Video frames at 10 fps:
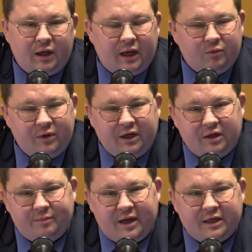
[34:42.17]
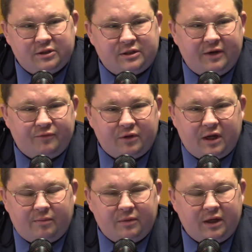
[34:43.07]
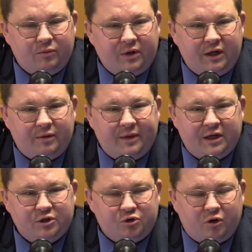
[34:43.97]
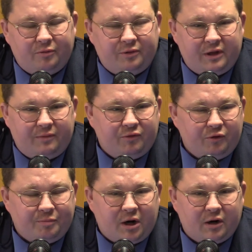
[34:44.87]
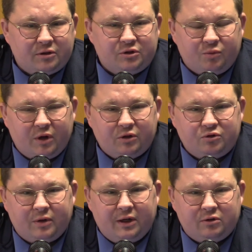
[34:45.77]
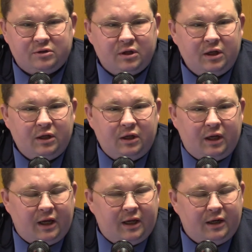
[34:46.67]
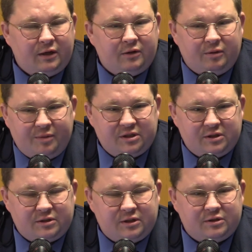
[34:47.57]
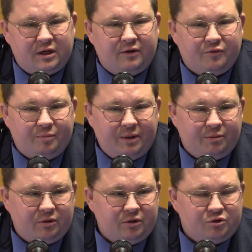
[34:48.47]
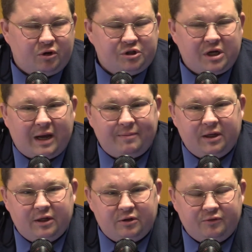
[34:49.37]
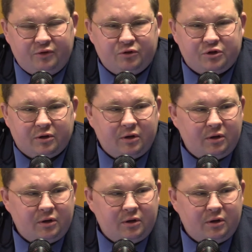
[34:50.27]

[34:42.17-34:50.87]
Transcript: And we need to make it safe for them, and we need to make enjoyable them, their parks, the rail trails, and the businesses and for people to enjoy shopping into the future.